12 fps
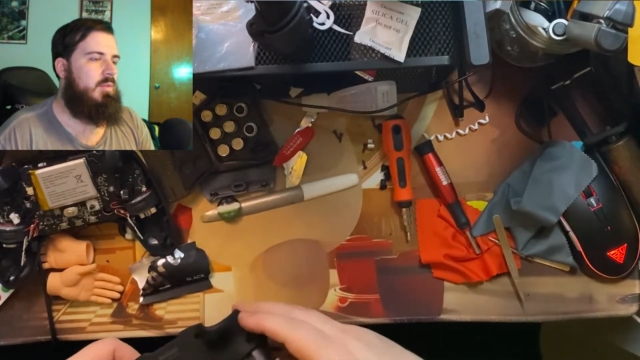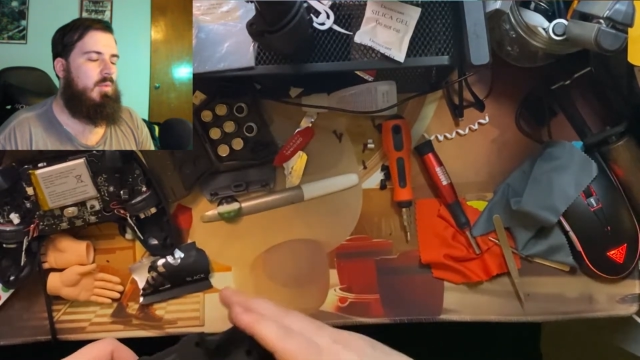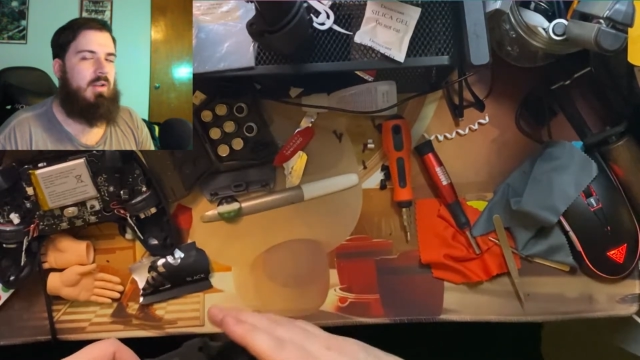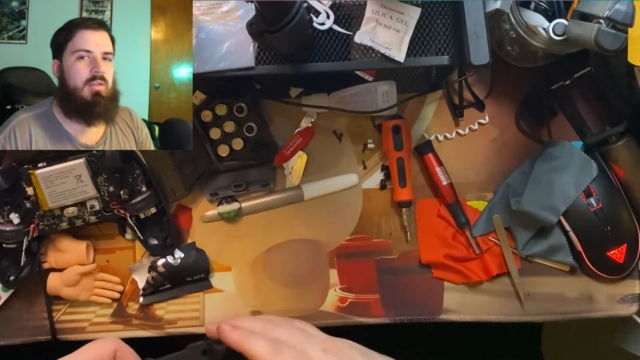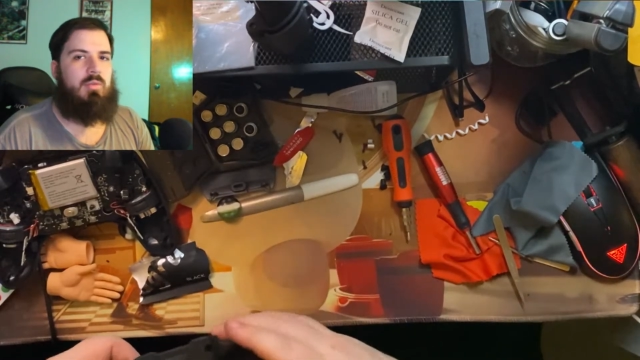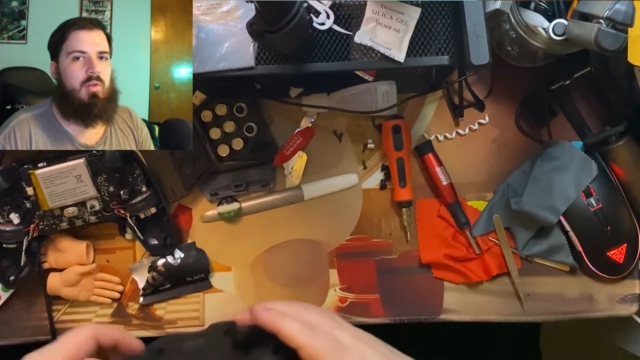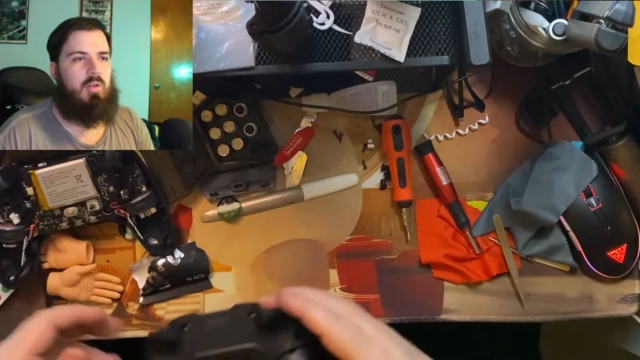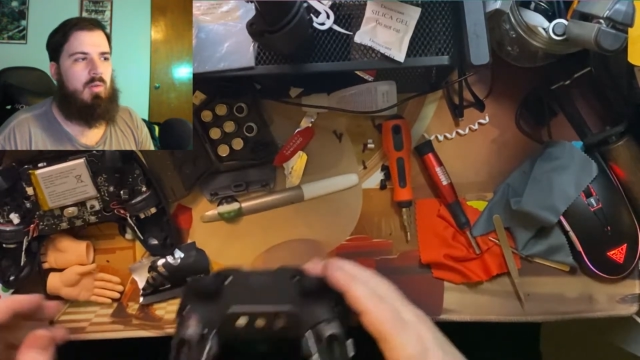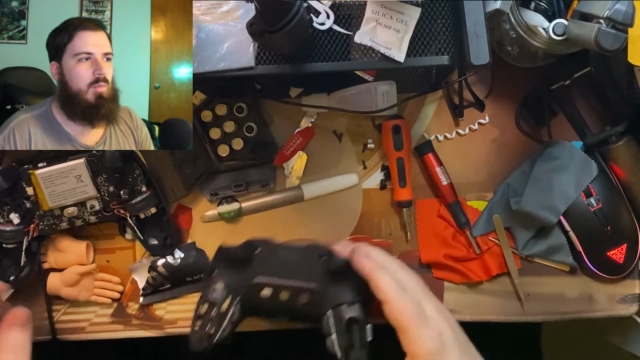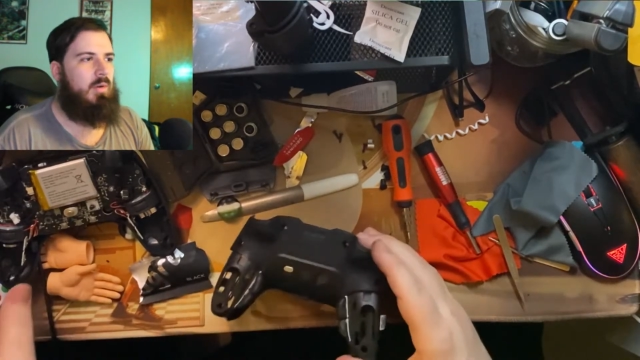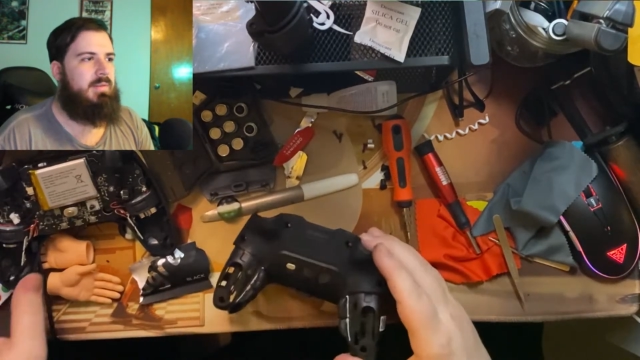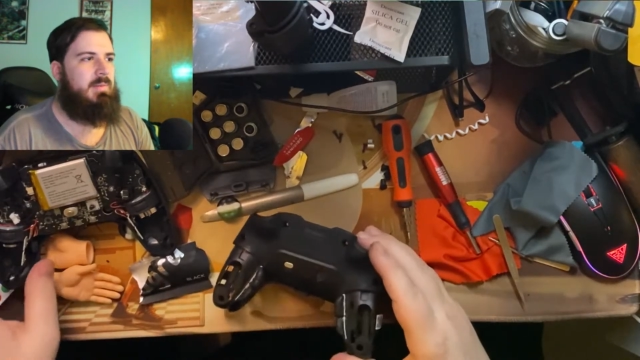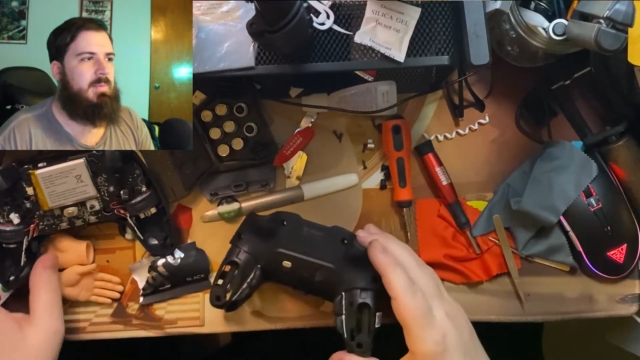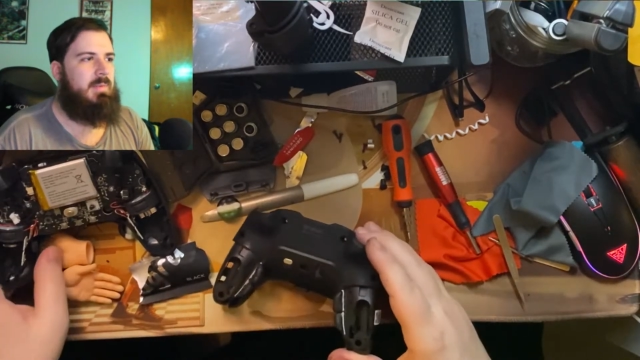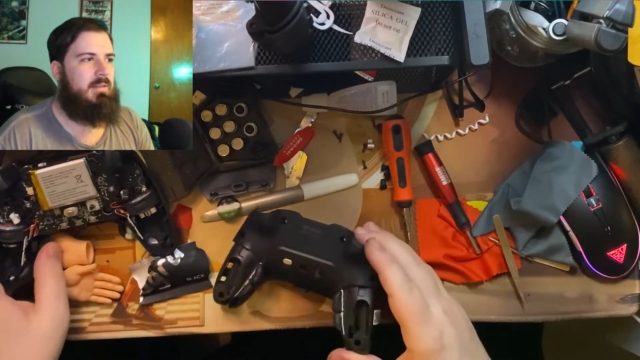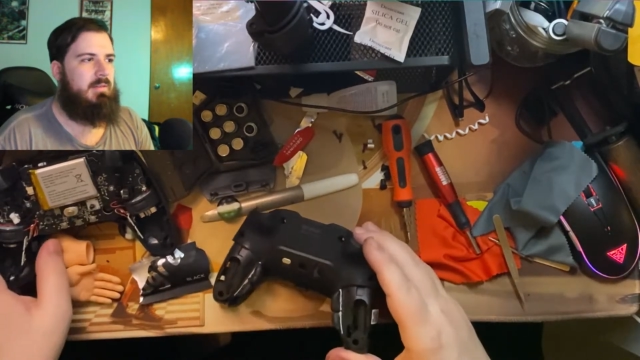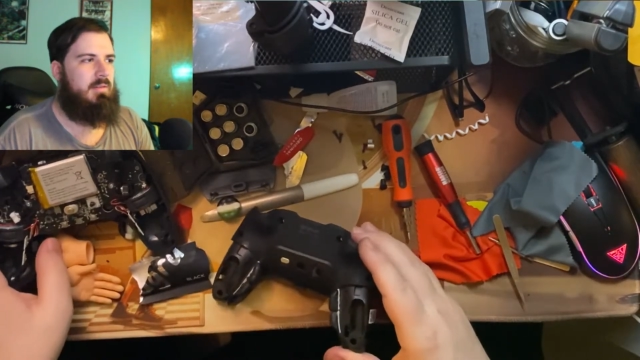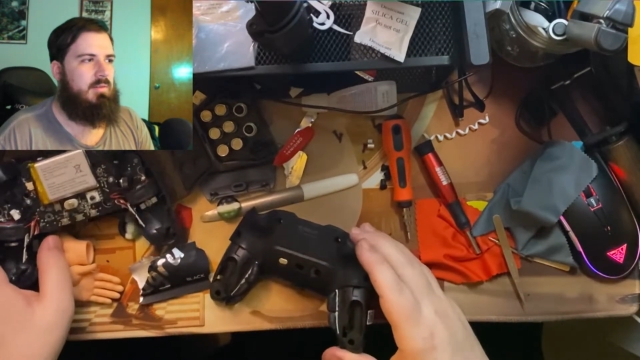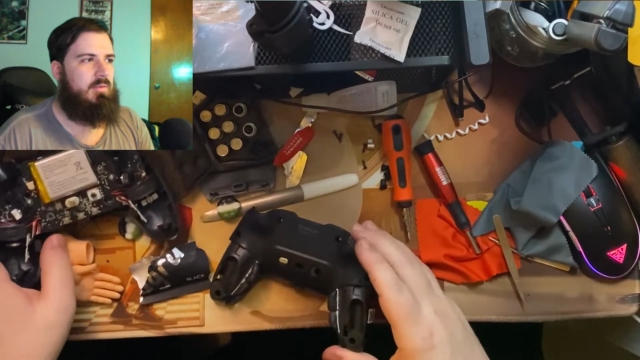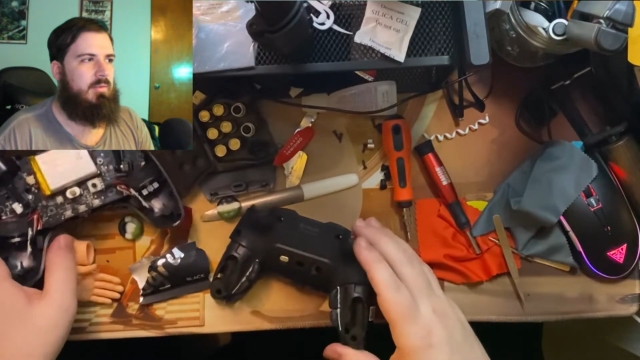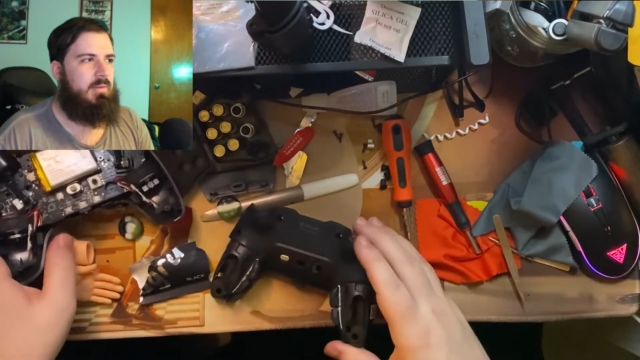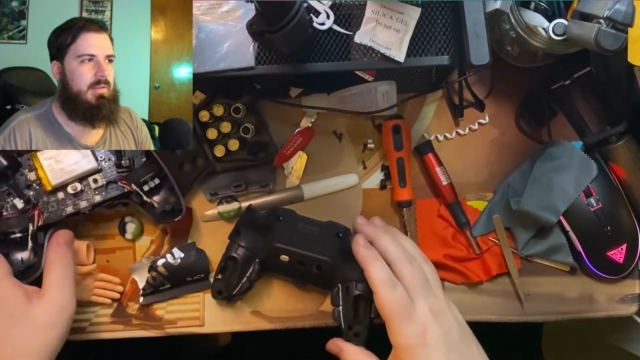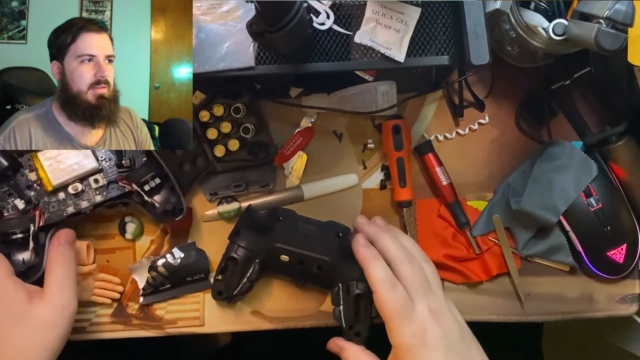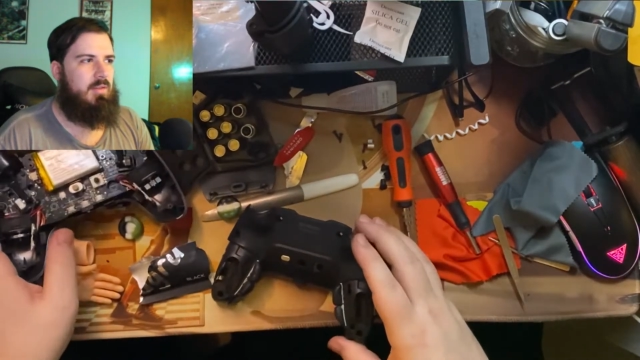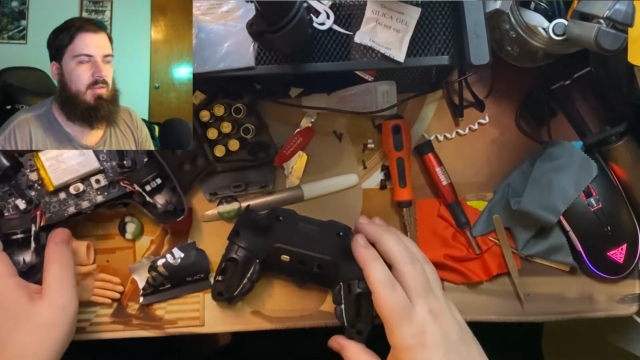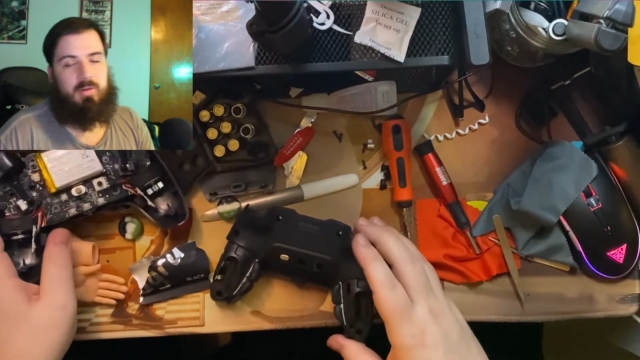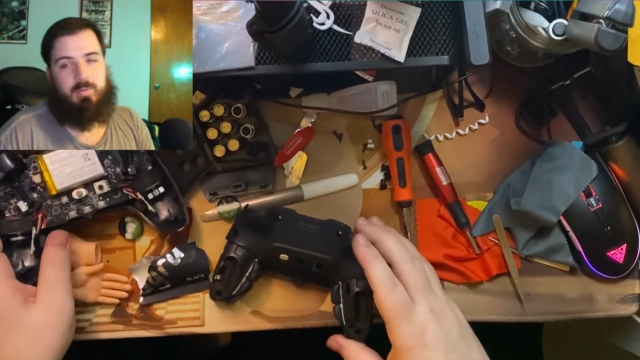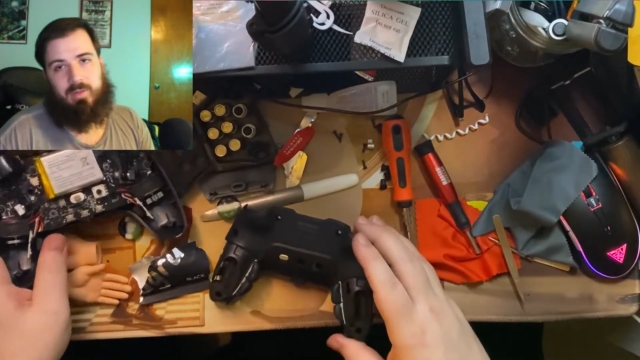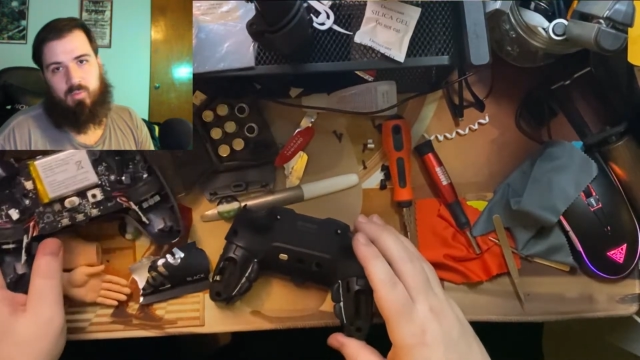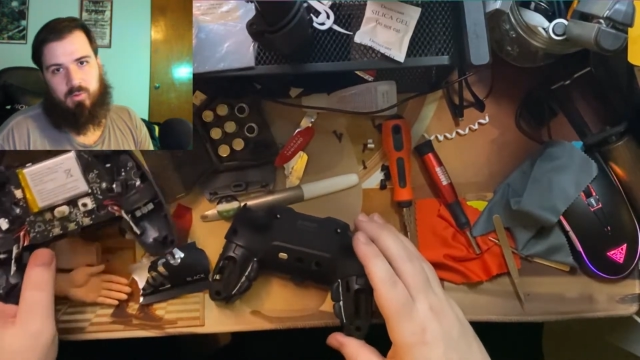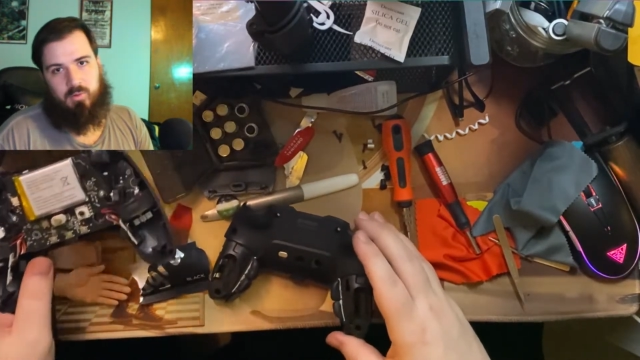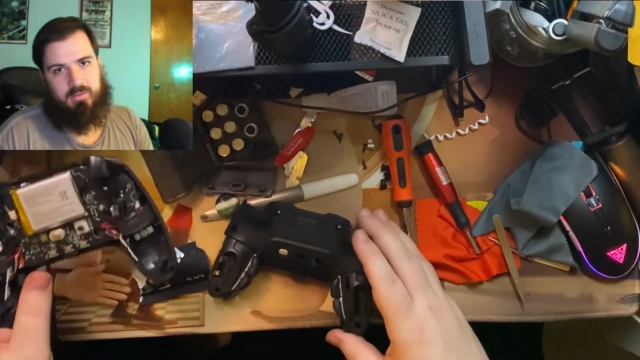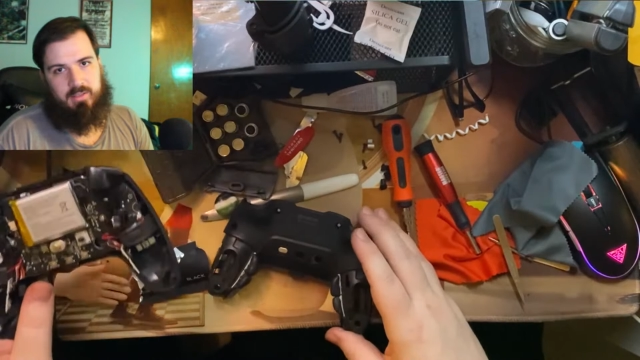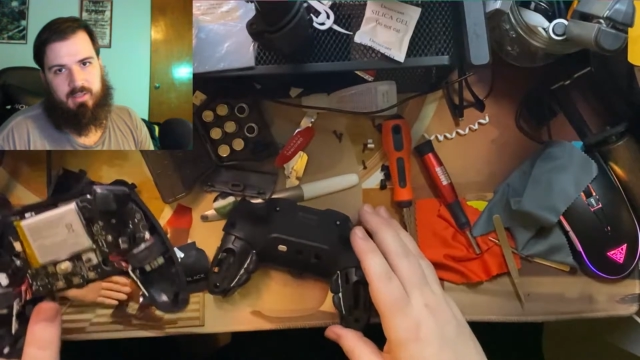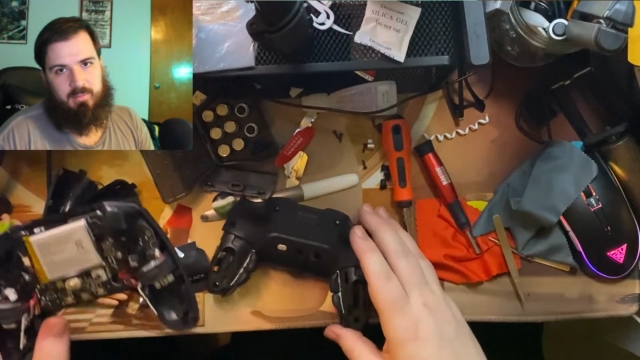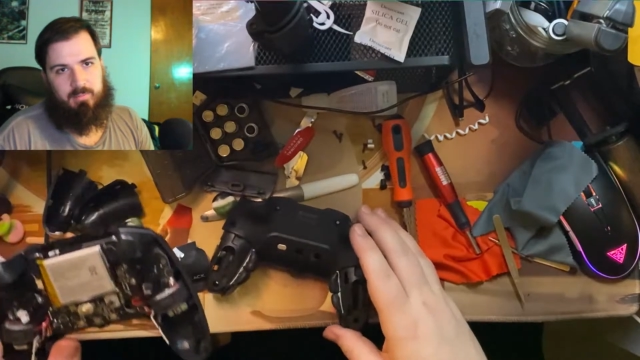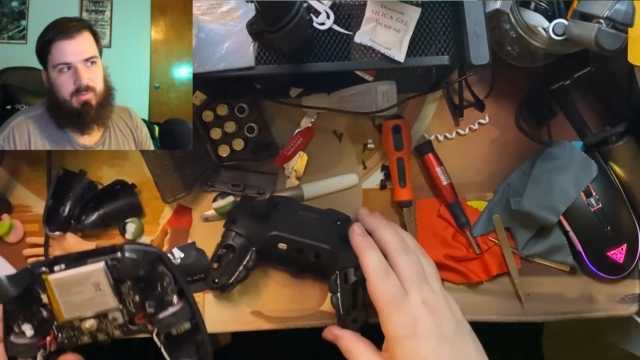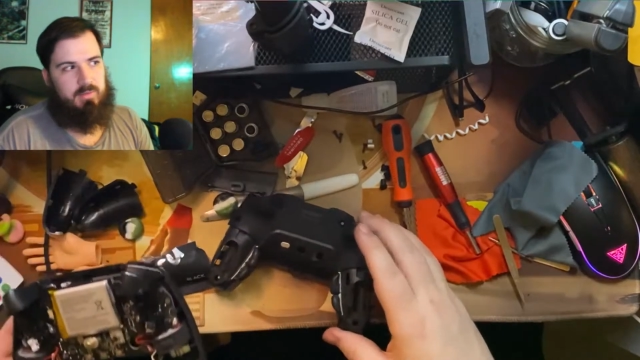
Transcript: you want to do it all at once because the Sugru has a 30-minute work time.